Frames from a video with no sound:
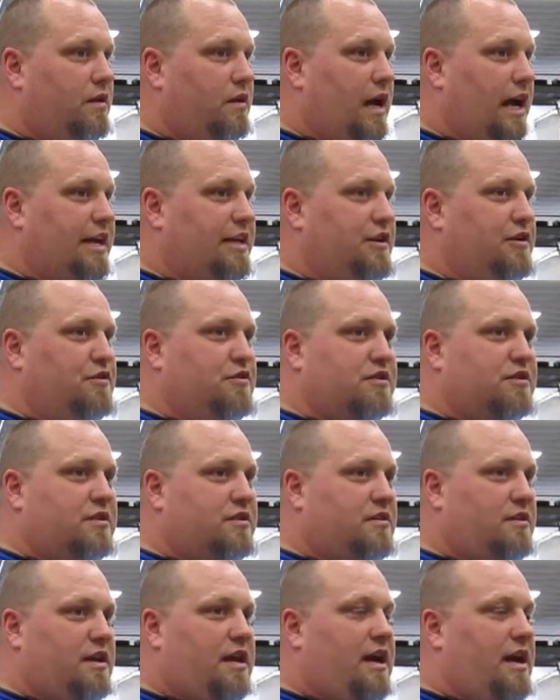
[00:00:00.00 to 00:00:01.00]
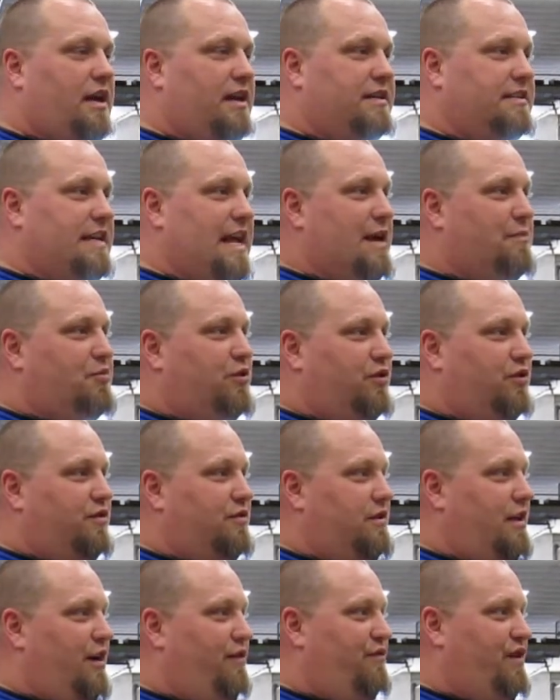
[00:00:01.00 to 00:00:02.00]
I use example
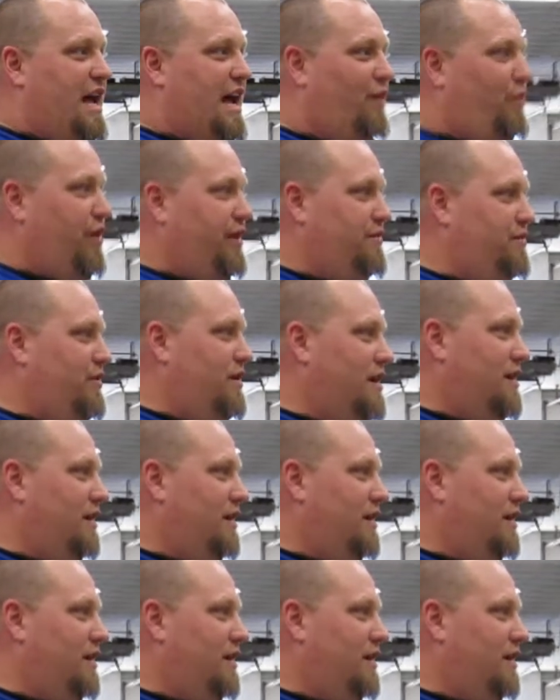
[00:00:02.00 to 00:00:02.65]
of that when